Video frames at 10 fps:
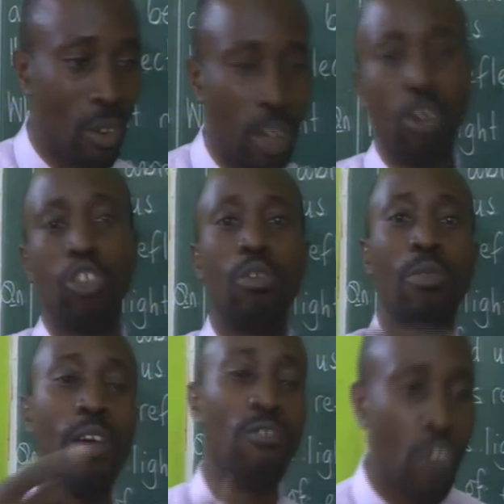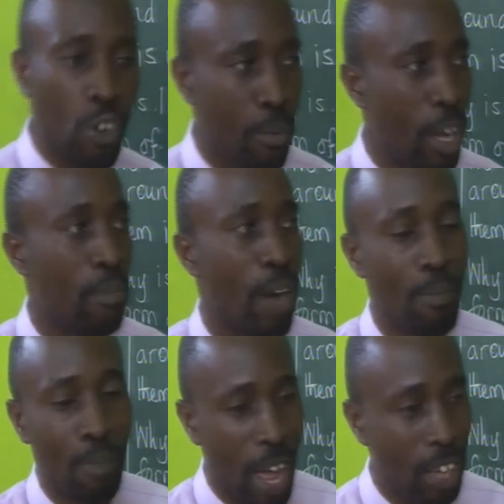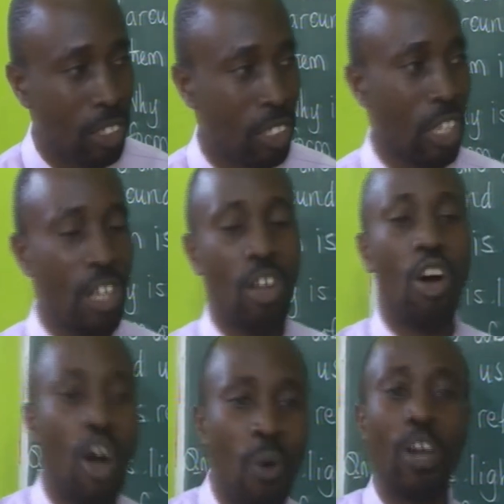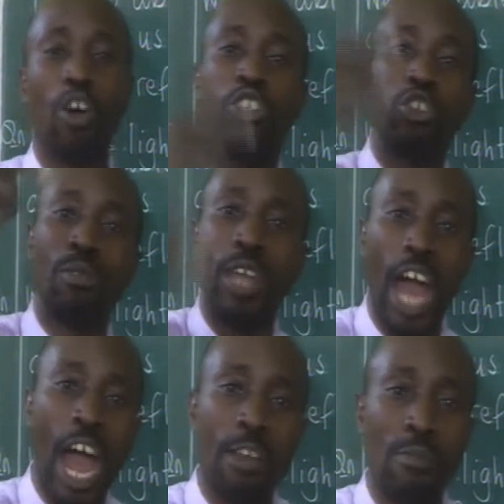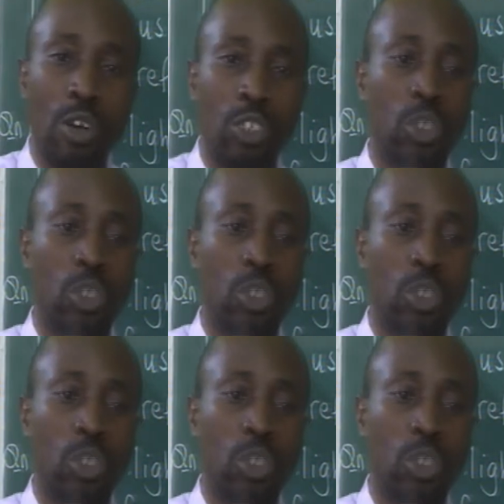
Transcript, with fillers: we consume the food made by plants, or we consume the animals